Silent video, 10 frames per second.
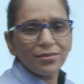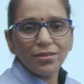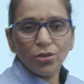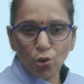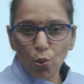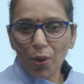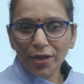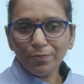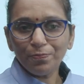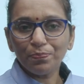is the new one
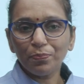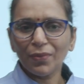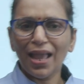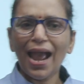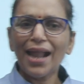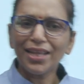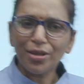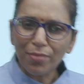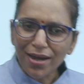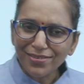and
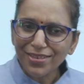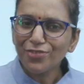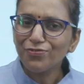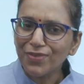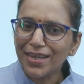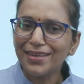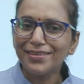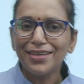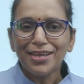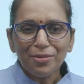emerging
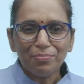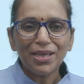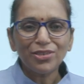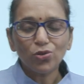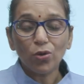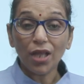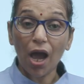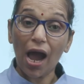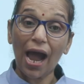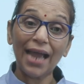field based on the
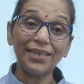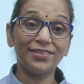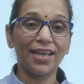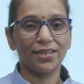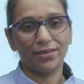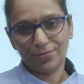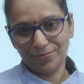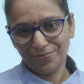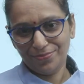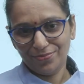high
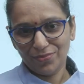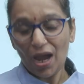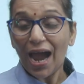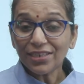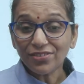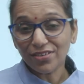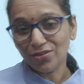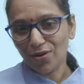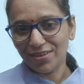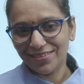
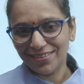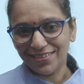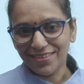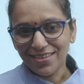technology.